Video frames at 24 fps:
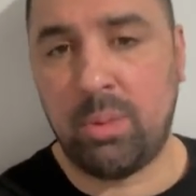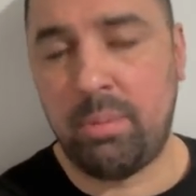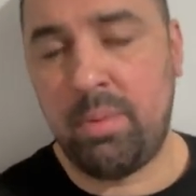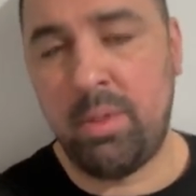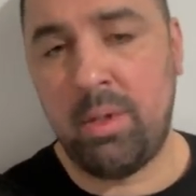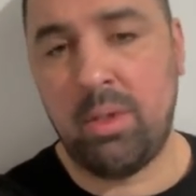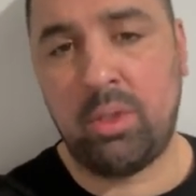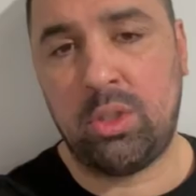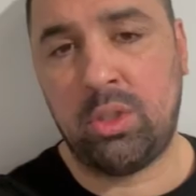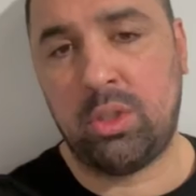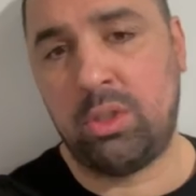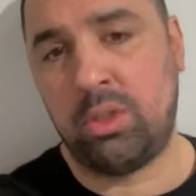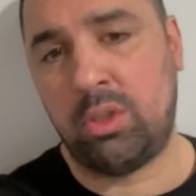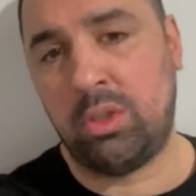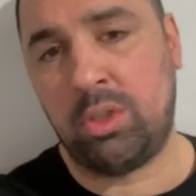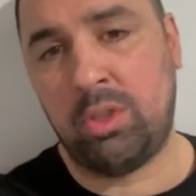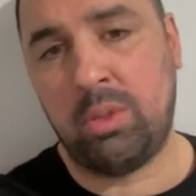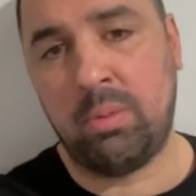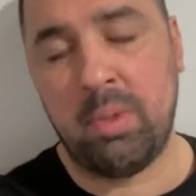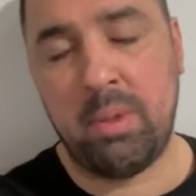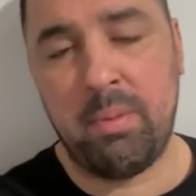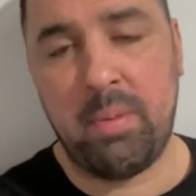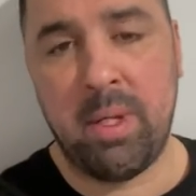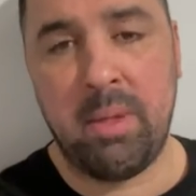
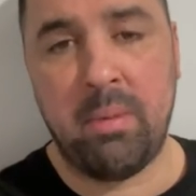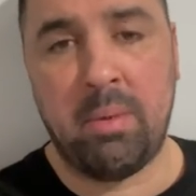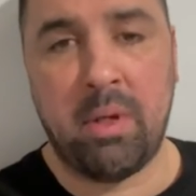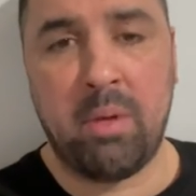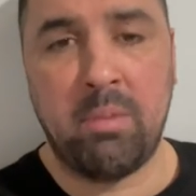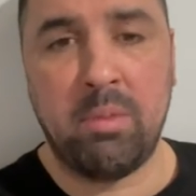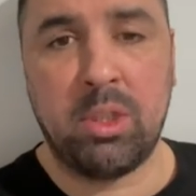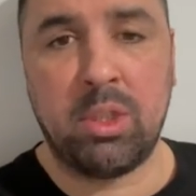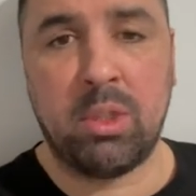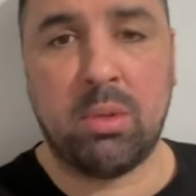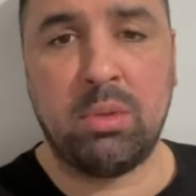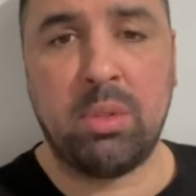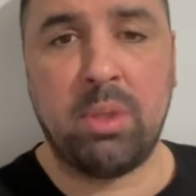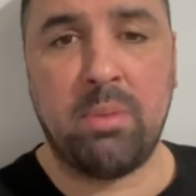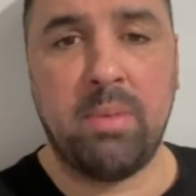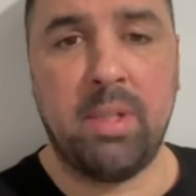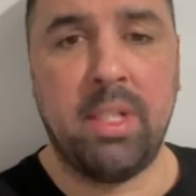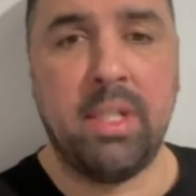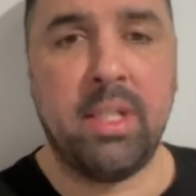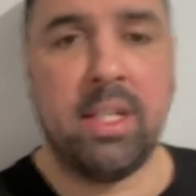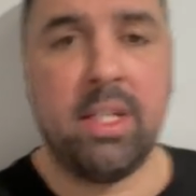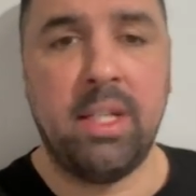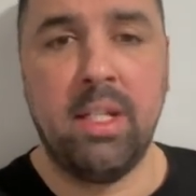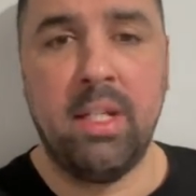of the people on my social
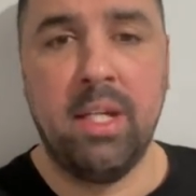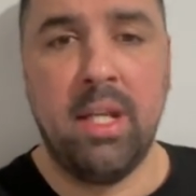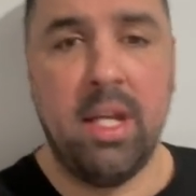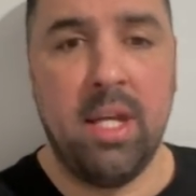media,